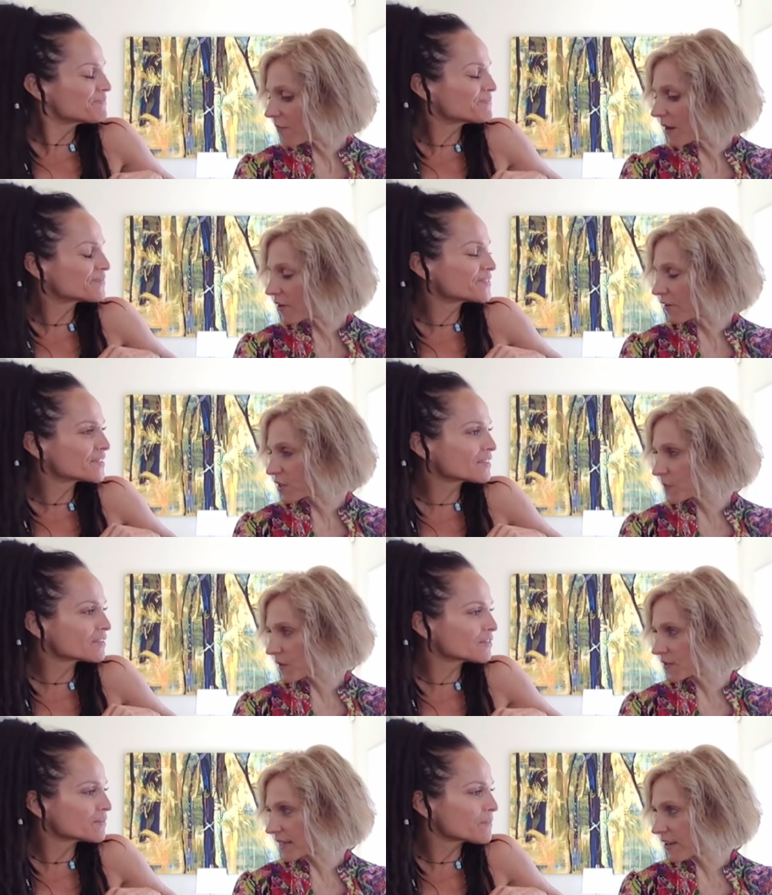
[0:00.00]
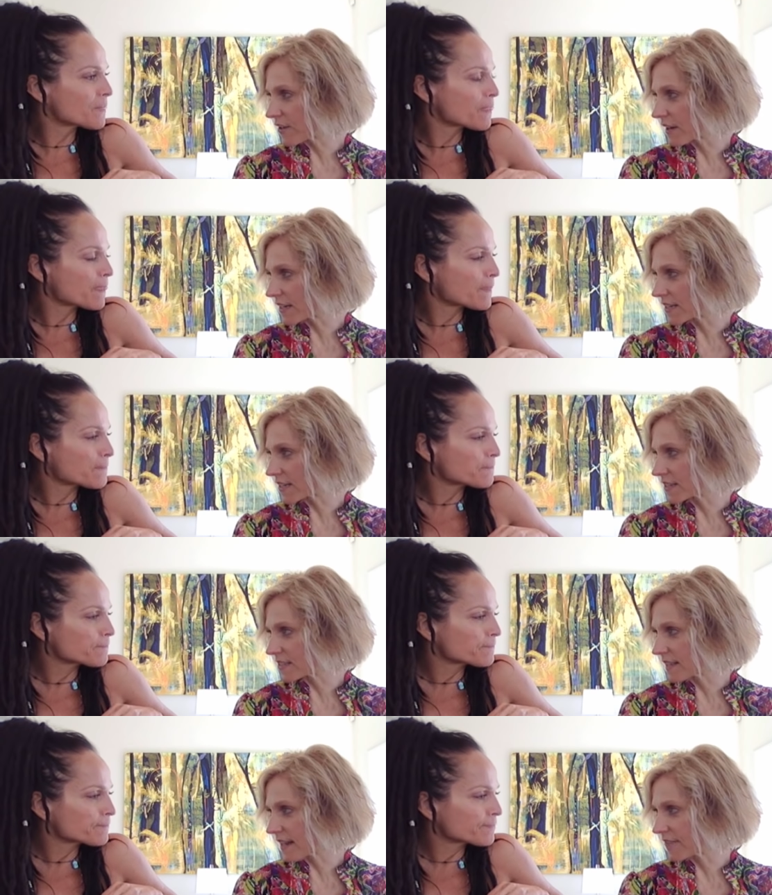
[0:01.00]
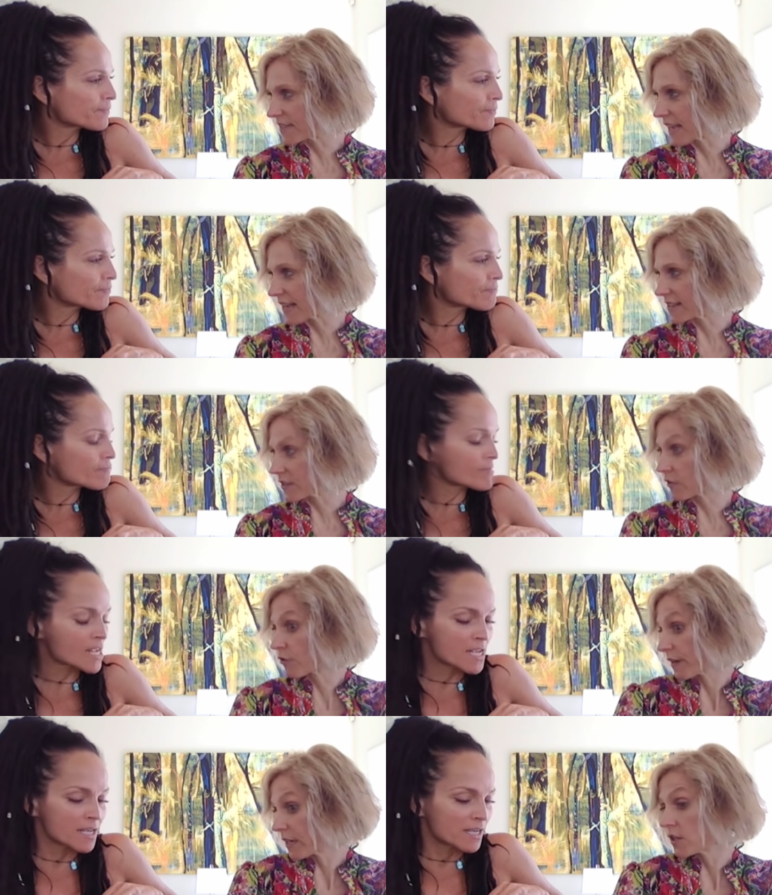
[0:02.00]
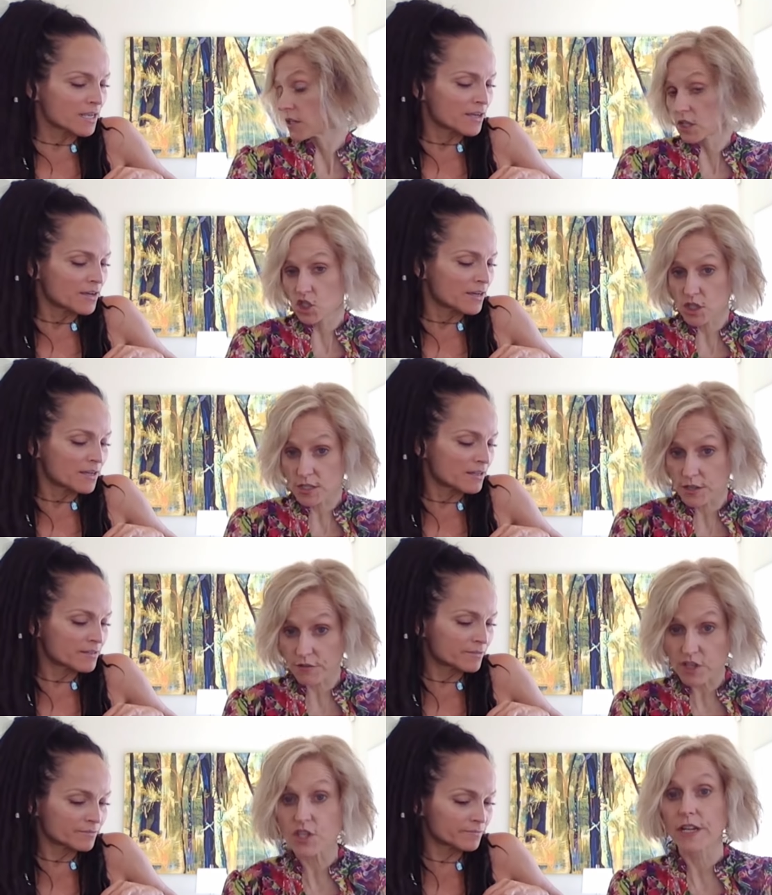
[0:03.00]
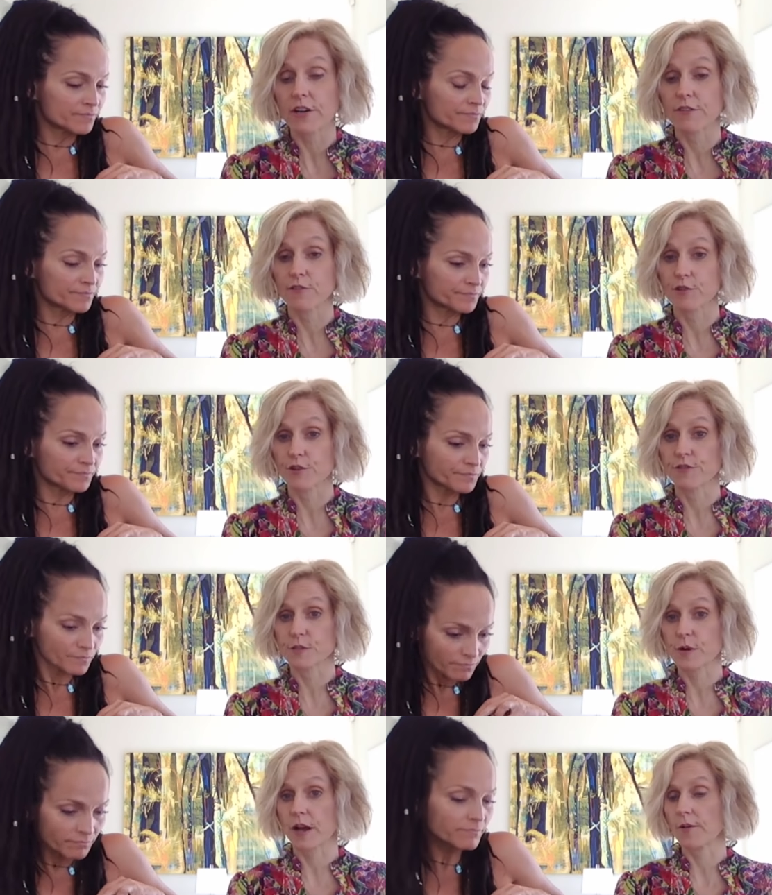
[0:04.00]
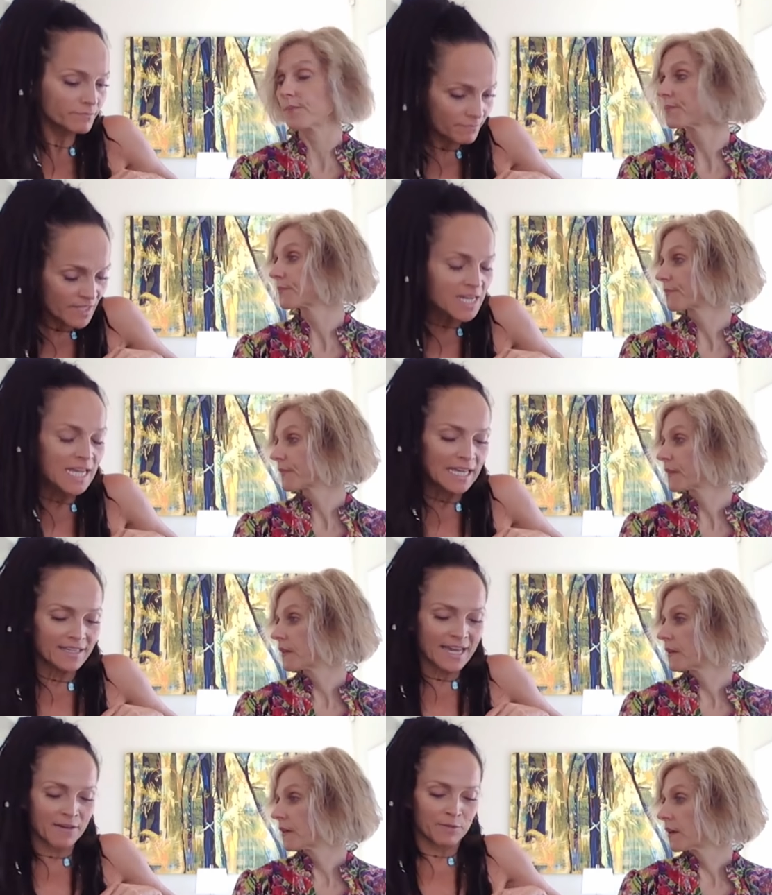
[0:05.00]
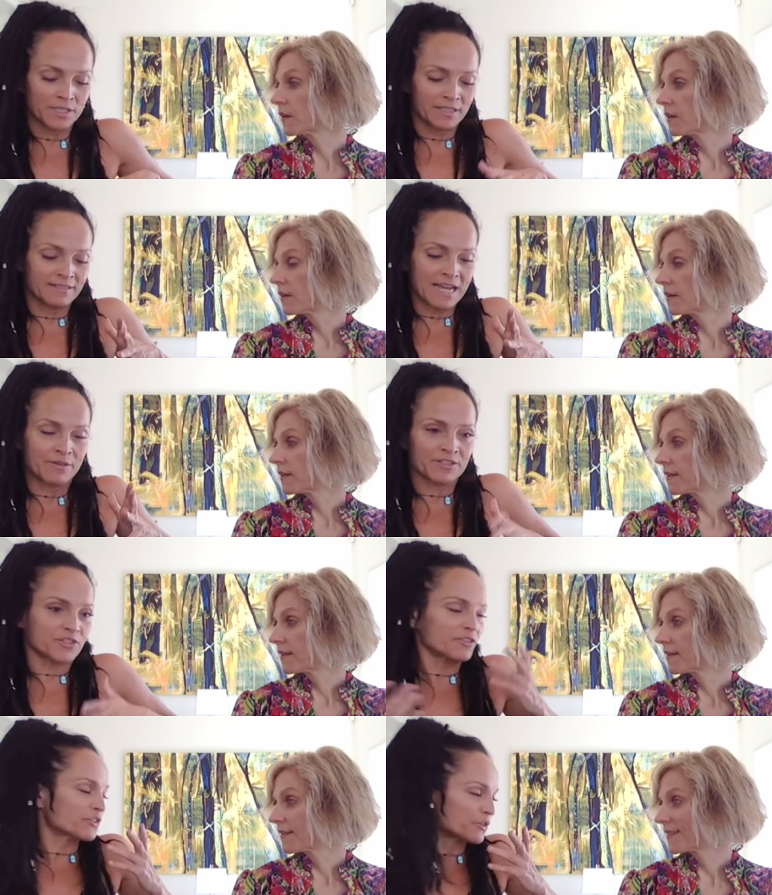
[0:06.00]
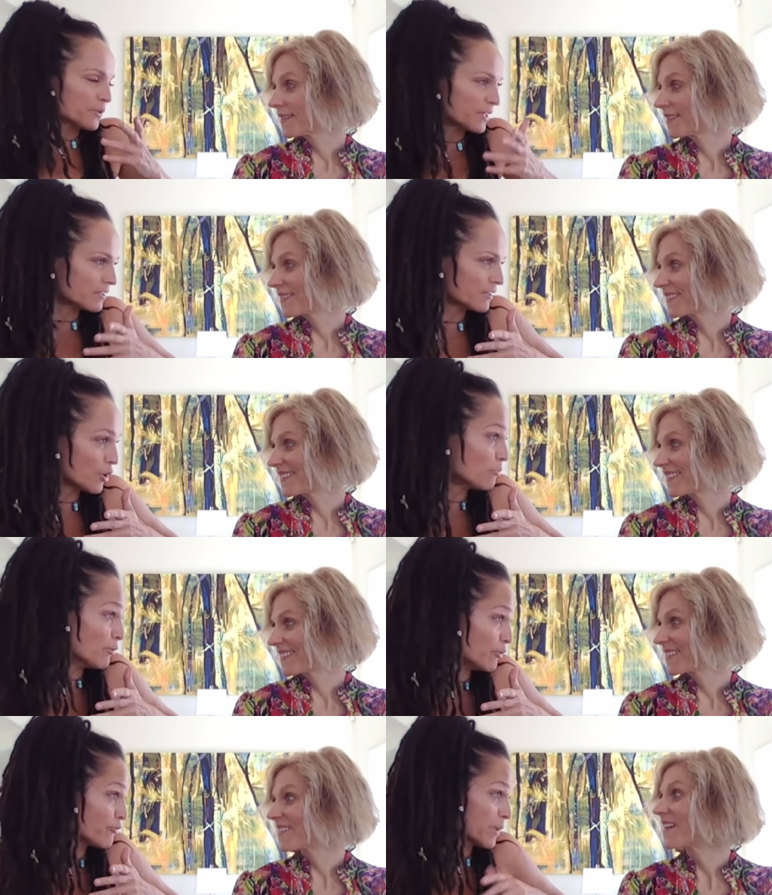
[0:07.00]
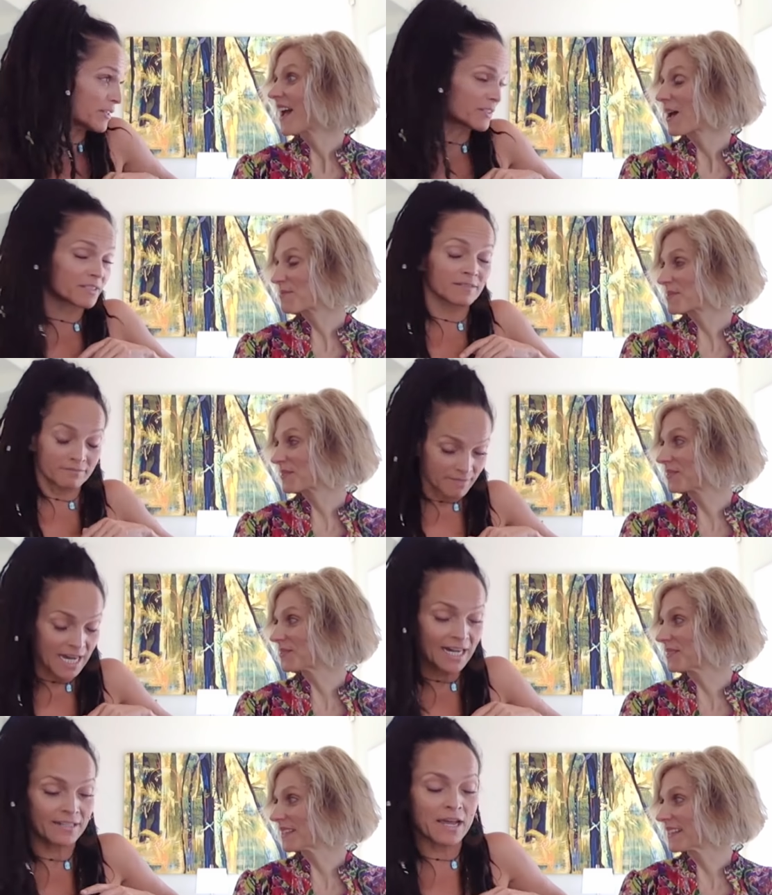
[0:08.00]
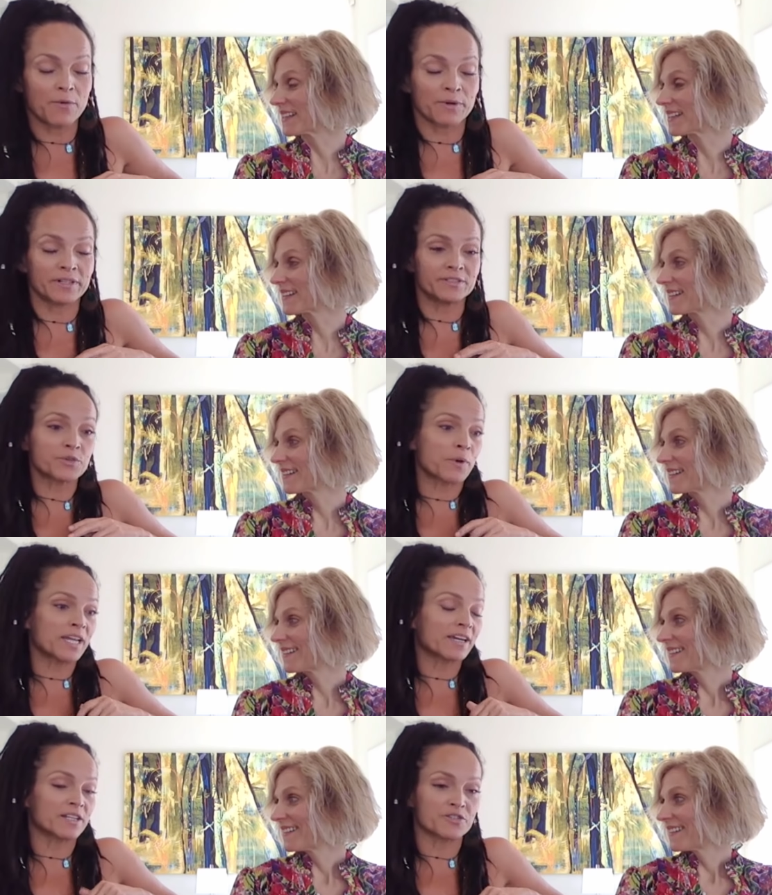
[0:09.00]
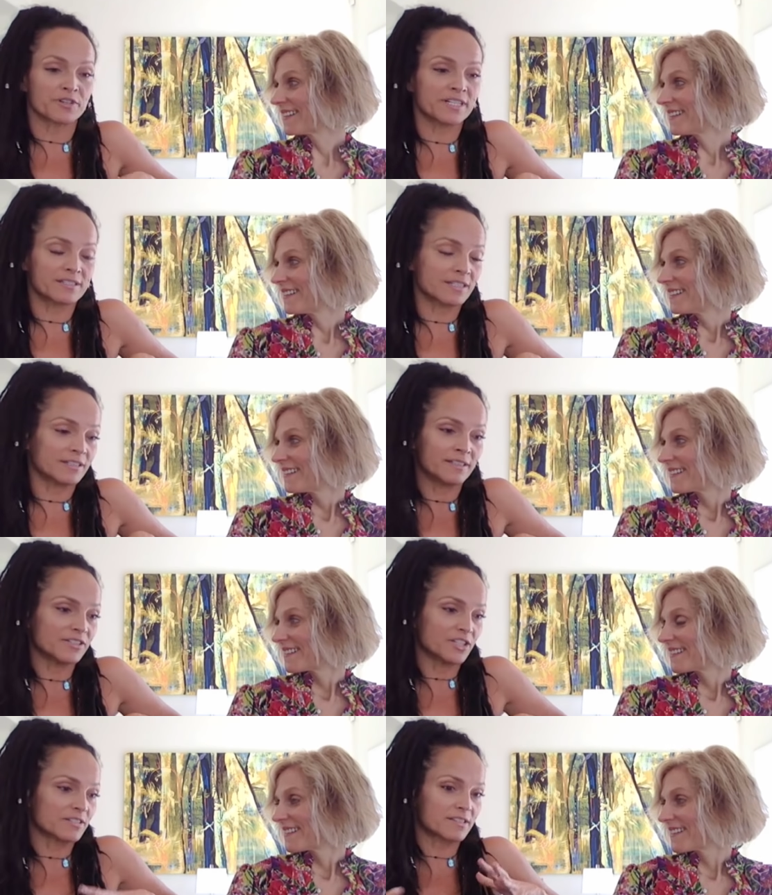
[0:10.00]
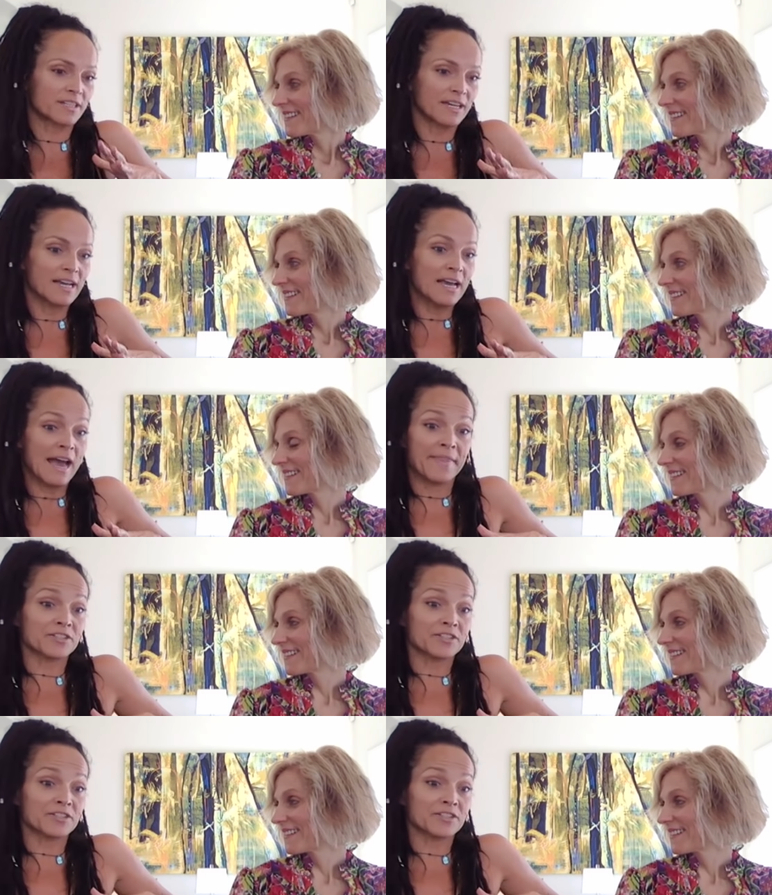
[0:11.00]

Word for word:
Speaker 1: about your experience and how you got into this kind of dance. Or she's the originator of groove as well.
Speaker 2: Yeah, well, and now it's turned into a global movement. Absolutely. Yeah, now we're in 20 countries and just and